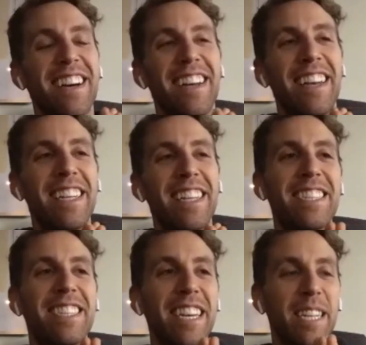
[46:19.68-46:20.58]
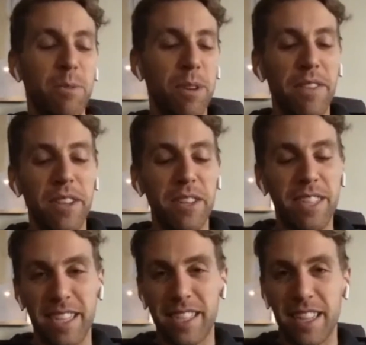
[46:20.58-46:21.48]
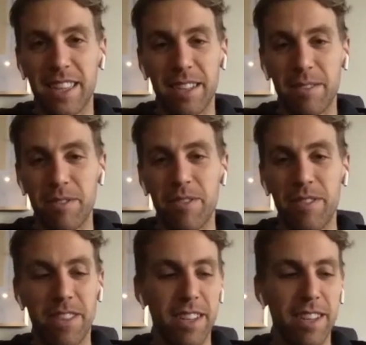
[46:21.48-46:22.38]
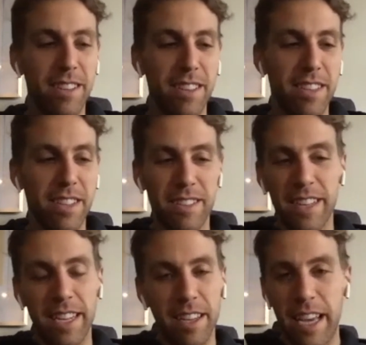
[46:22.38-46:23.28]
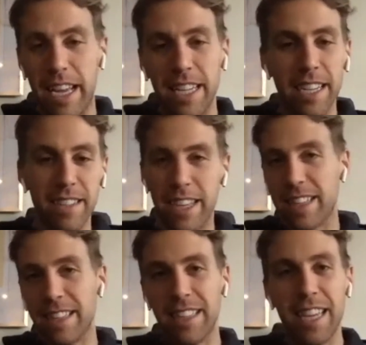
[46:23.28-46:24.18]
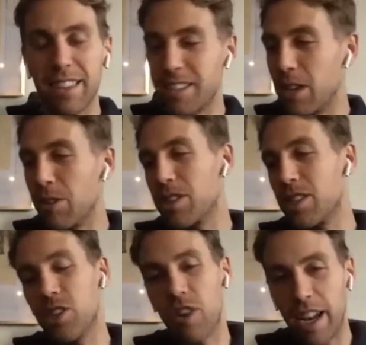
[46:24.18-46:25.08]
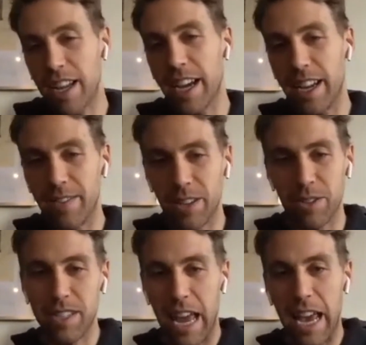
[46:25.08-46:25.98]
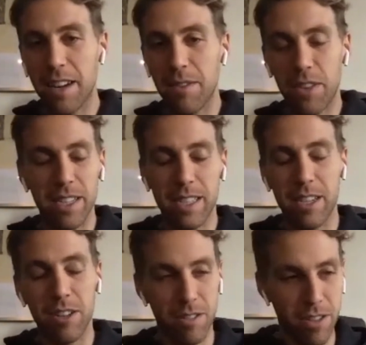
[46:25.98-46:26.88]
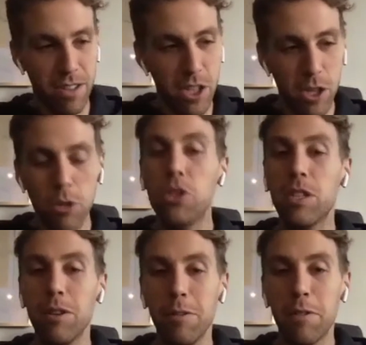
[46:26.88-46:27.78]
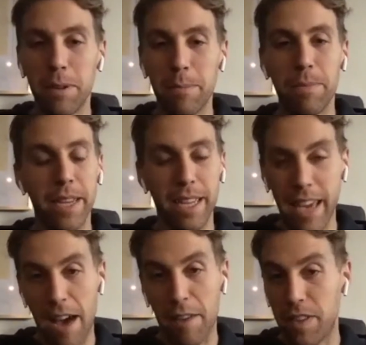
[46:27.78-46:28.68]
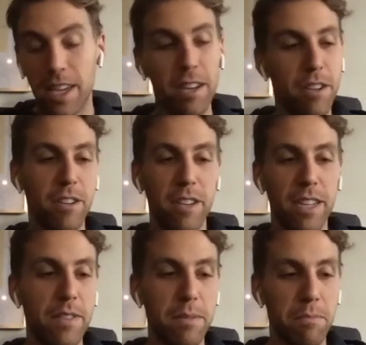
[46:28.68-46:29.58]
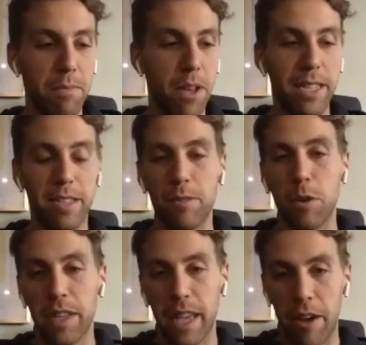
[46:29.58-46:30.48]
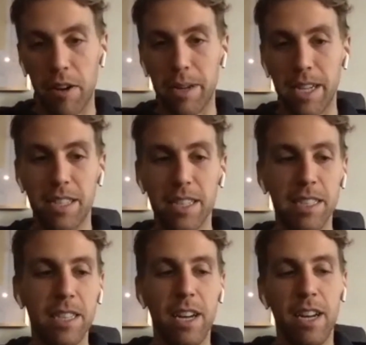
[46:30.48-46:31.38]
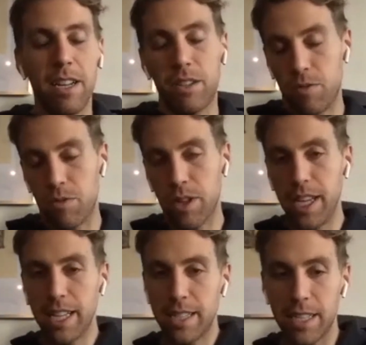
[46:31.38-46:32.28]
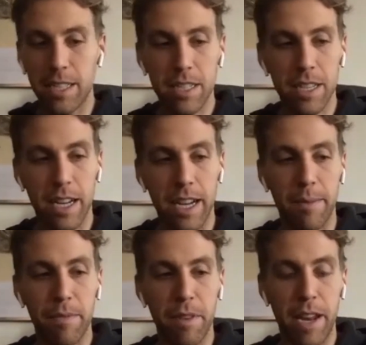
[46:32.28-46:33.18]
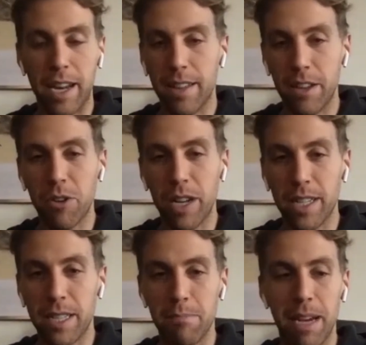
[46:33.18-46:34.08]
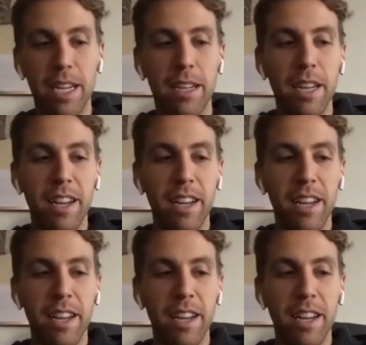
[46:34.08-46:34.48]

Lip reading: it's one of those things that the like any, like the lethal dosage or any kind of those negative things that you're used to from like caffeine or even lots of over-the-counter medicines don't really exist in any of the ingredients in Metta.